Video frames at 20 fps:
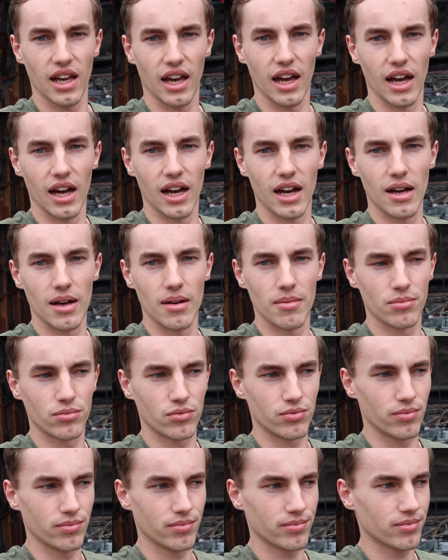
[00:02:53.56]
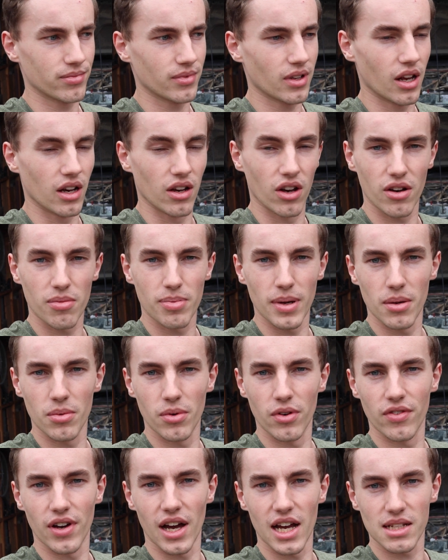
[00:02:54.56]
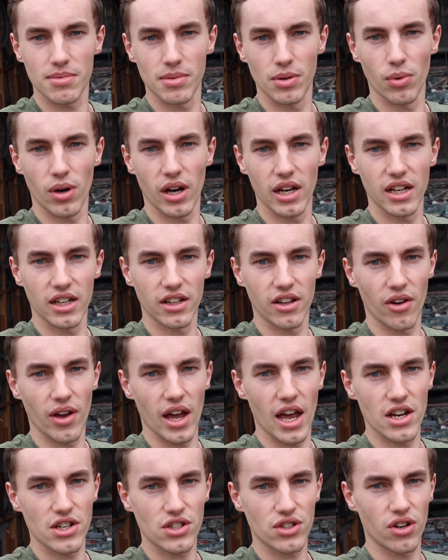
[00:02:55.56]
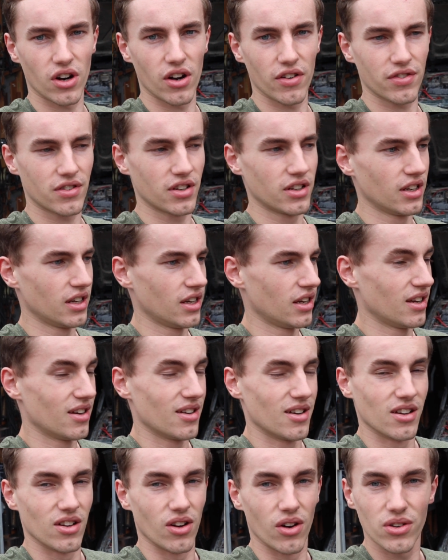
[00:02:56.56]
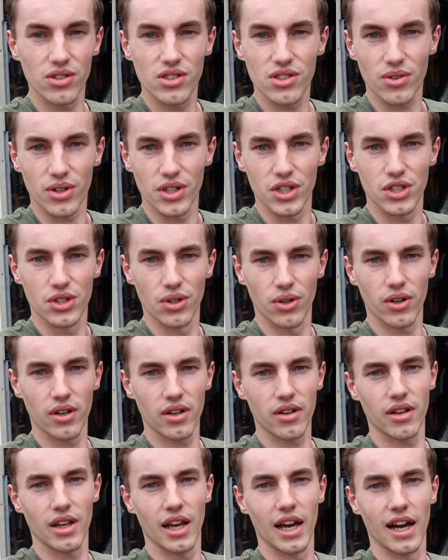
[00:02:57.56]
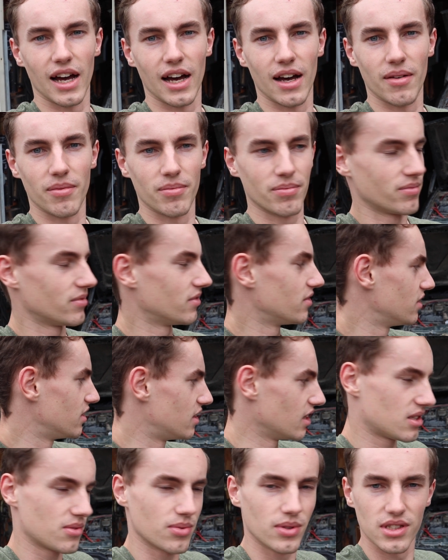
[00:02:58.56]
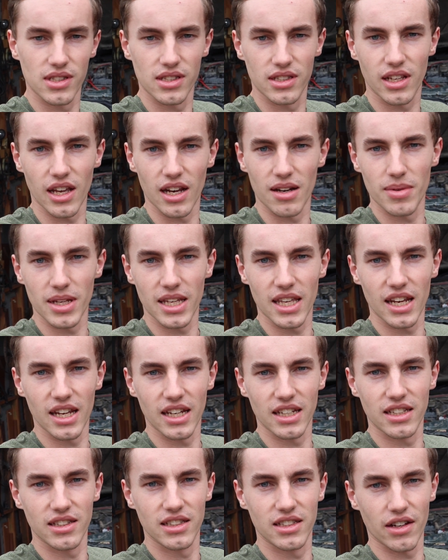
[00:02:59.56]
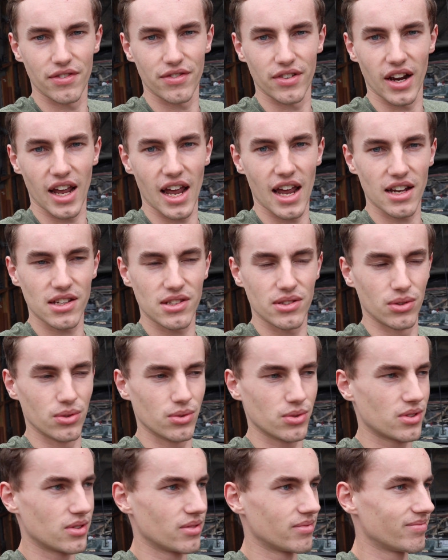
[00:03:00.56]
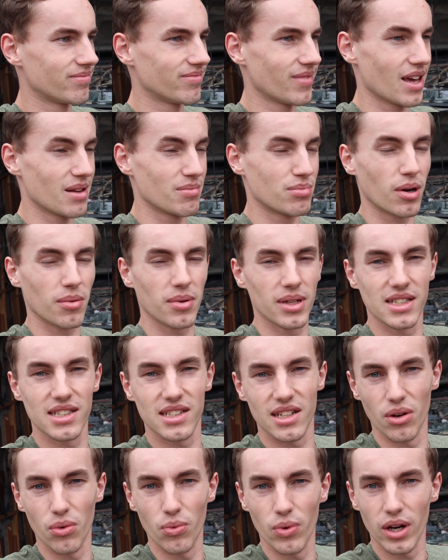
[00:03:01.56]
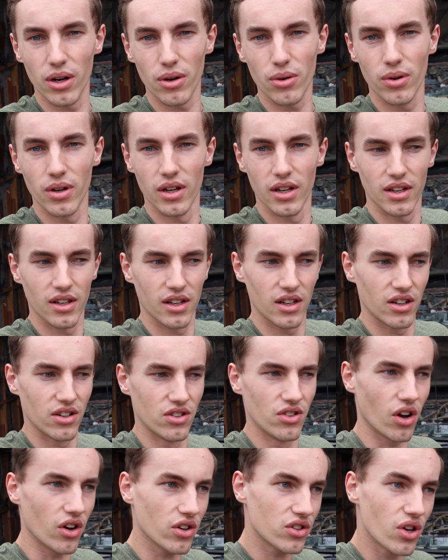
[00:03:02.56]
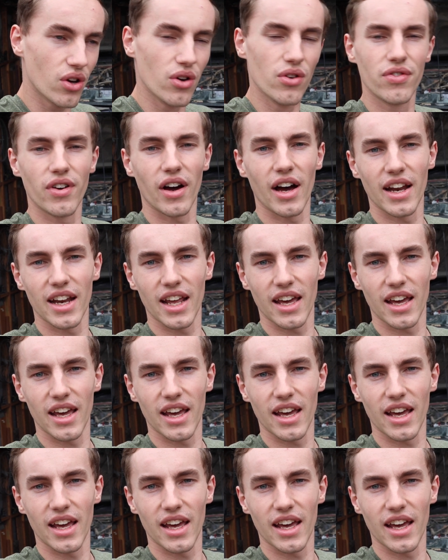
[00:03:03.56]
A lot of people have asked me why I didn't go Ashcroft. Long story short, this was going to be getting different axles and probably still will, not too far